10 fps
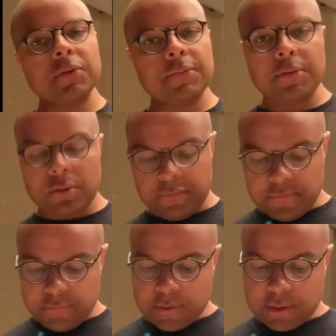of you, if
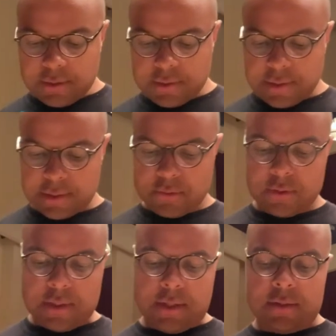you've done this
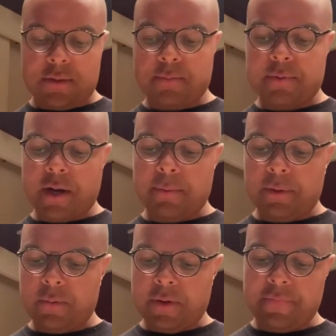exercise, you probably
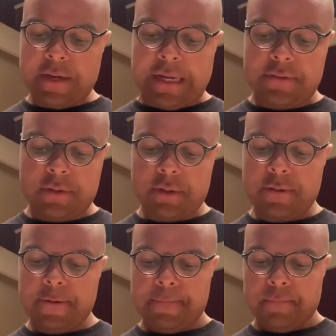went faster.
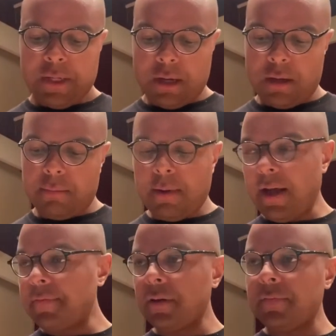Um,
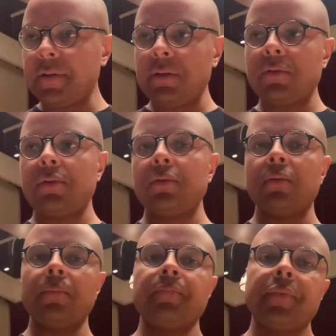I've gone faster
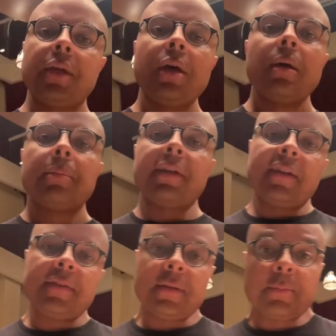too. But like I
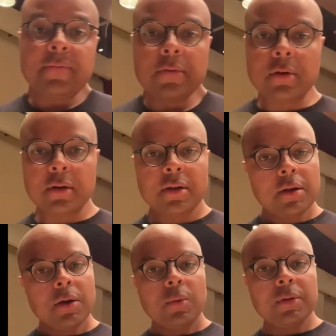said before,
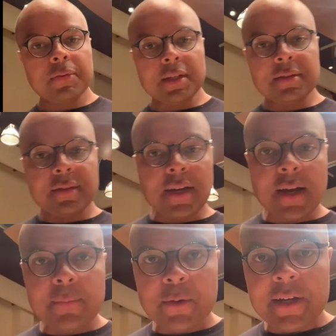we have lots of
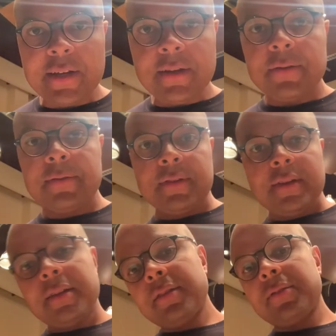time right now.
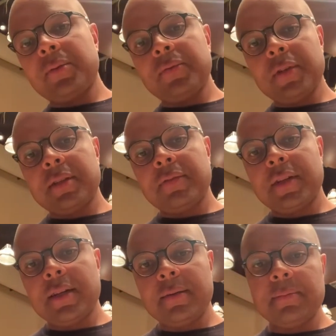And so we have lots of
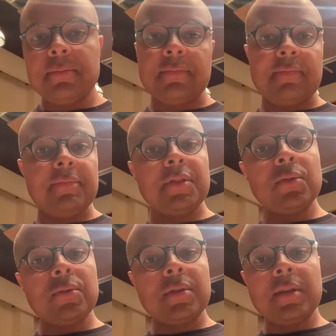time to
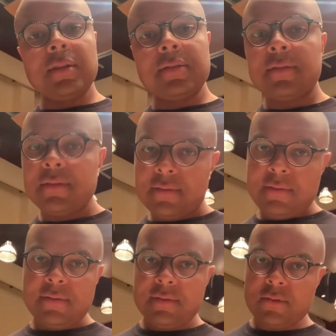do things
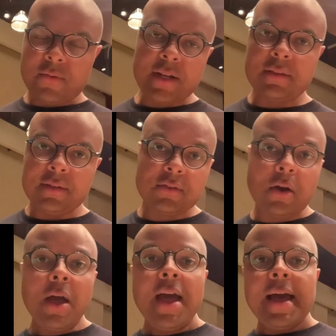correctly. So
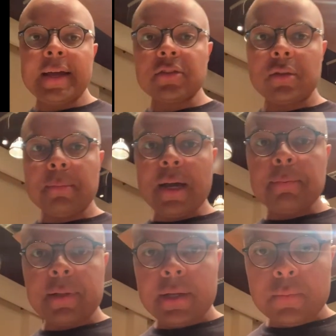actually my
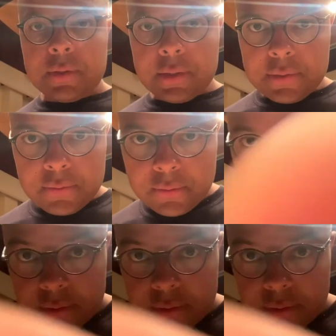plan with this, hold on